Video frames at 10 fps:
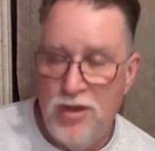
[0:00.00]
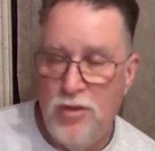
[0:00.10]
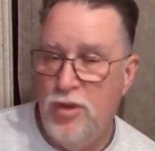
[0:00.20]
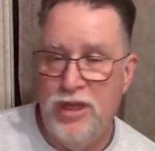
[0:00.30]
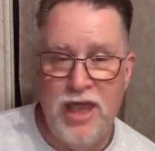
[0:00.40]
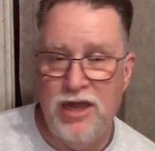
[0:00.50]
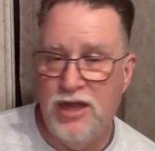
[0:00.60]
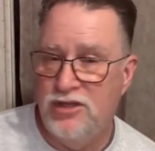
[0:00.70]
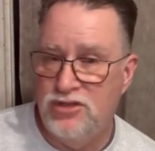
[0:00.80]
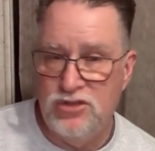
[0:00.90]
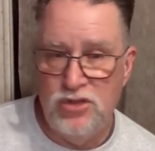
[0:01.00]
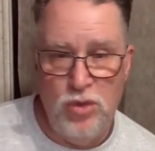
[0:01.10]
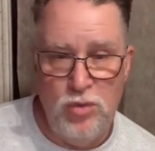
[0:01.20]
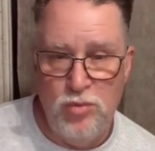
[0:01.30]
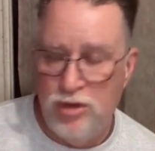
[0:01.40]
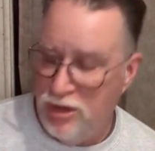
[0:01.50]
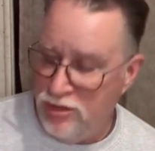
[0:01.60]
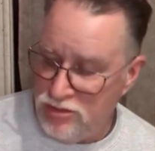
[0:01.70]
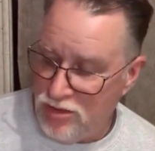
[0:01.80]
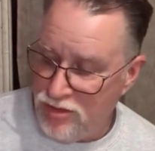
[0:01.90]
We can't assume what
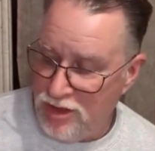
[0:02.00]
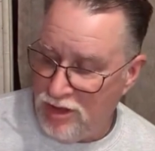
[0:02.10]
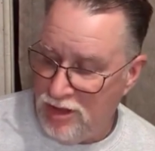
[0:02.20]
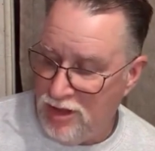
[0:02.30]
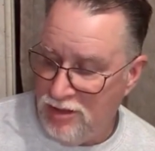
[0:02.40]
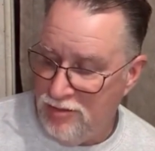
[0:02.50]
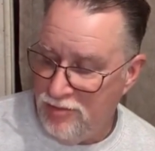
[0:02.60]
others are thinking.